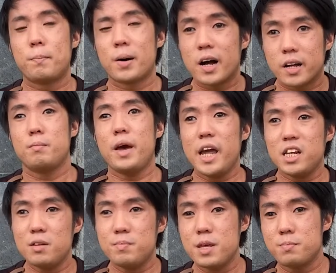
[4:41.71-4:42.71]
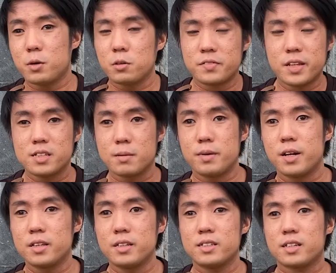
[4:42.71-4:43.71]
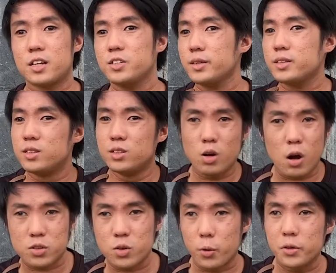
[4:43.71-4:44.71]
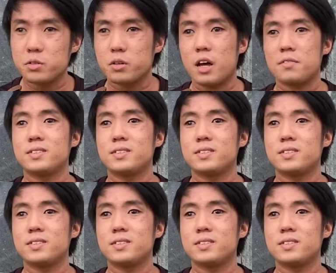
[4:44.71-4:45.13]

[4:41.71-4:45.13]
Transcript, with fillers: but many people with disabilities are just not going to have